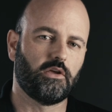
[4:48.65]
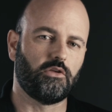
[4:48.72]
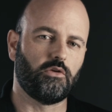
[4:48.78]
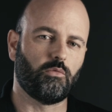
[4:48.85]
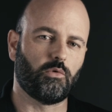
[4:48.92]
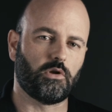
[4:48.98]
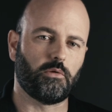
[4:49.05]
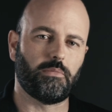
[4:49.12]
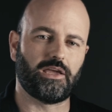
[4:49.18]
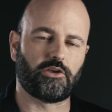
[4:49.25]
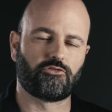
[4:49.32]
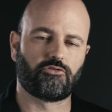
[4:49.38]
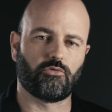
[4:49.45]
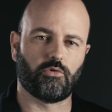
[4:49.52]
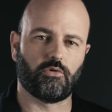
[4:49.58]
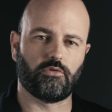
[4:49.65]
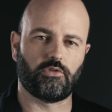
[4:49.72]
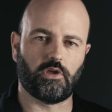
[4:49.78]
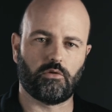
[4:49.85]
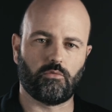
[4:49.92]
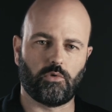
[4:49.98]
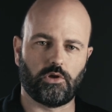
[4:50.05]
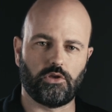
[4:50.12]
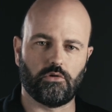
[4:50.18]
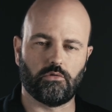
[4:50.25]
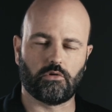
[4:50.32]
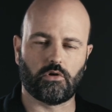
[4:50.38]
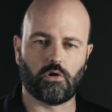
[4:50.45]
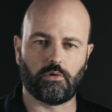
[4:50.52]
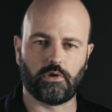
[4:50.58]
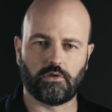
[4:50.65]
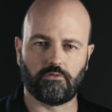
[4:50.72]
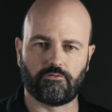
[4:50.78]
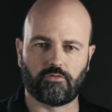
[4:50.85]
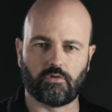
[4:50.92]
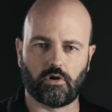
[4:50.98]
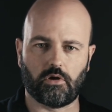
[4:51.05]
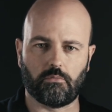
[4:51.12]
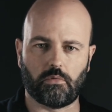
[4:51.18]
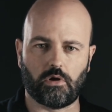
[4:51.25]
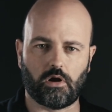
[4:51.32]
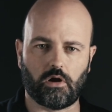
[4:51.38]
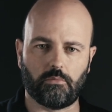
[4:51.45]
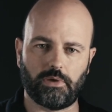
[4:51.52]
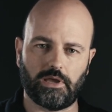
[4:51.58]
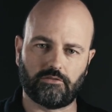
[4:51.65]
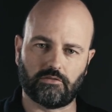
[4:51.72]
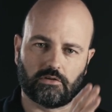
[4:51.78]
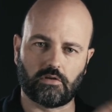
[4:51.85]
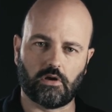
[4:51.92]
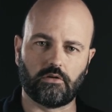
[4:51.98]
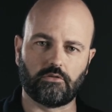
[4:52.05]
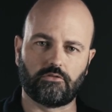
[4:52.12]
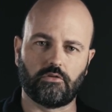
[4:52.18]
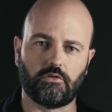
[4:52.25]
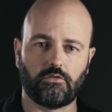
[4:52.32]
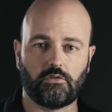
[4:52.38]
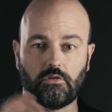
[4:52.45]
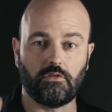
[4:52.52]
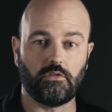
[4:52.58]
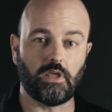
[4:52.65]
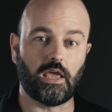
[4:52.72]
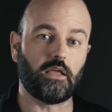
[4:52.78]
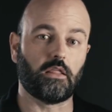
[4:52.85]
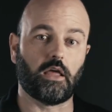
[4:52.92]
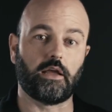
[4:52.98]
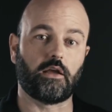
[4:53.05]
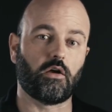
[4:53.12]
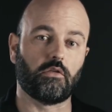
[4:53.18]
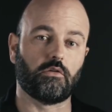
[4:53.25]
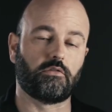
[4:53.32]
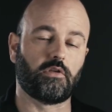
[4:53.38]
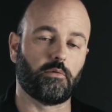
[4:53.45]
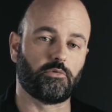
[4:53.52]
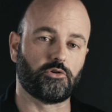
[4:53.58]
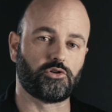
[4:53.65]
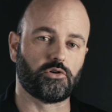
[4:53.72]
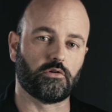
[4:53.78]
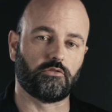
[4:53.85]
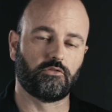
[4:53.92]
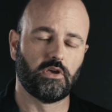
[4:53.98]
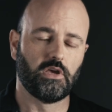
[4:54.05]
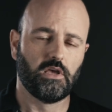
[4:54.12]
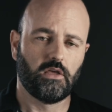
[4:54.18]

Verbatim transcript: you want to make sure that when you're going from our basic tungsten to daylight color temperatures,